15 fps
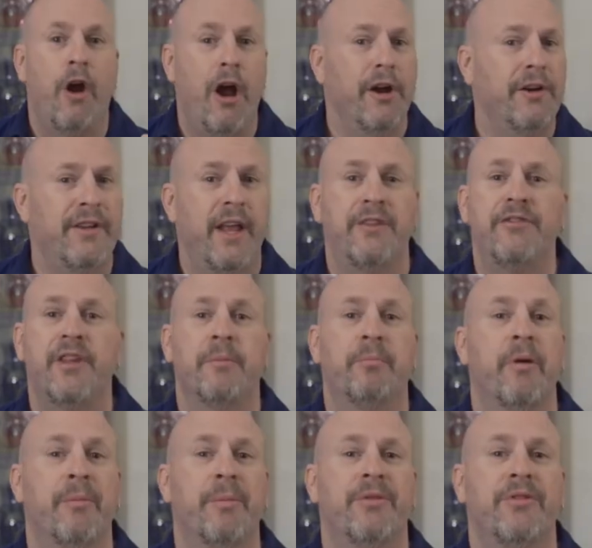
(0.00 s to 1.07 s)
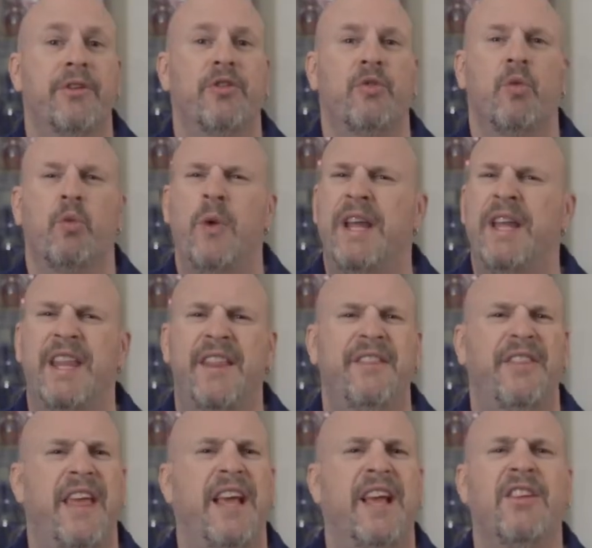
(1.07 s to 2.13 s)
our testing purposes, we did
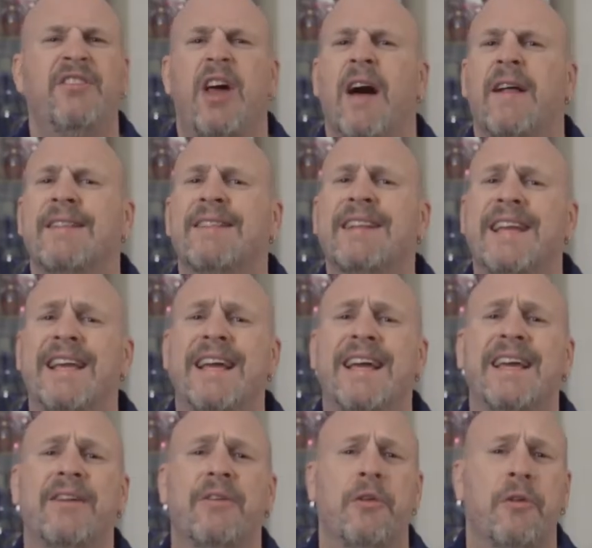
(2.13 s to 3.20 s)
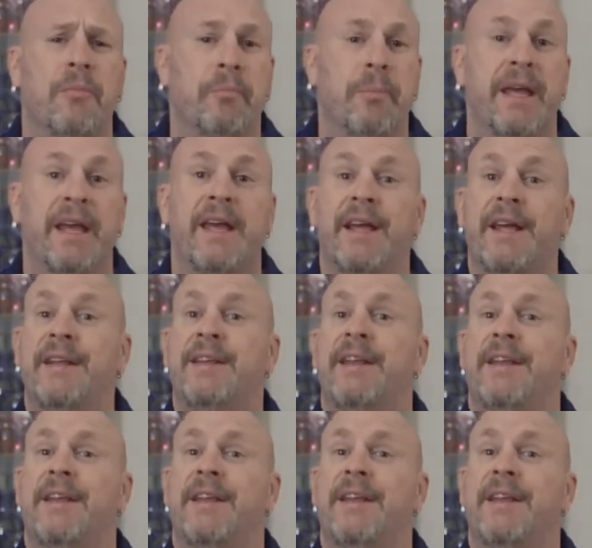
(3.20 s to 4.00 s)
things a little bit